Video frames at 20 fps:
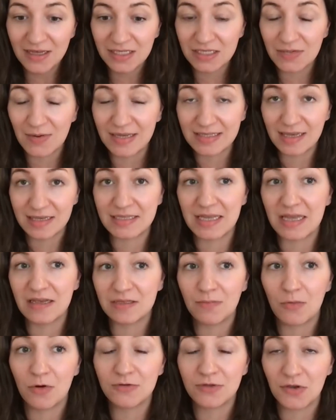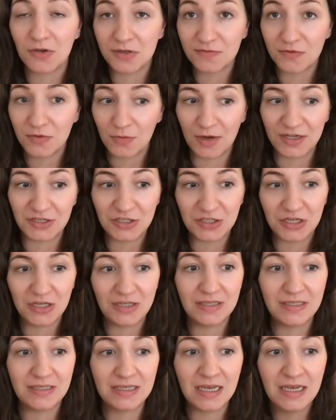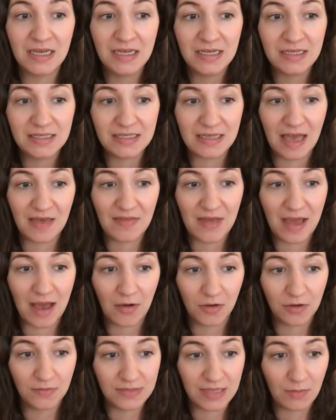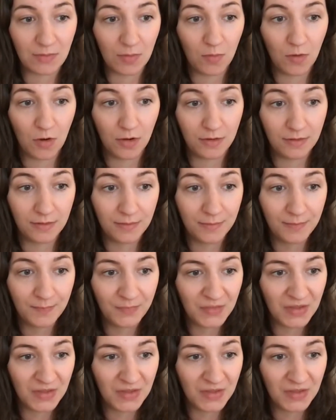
to ask ourselves more resourceful questions to get the outcomes that we want.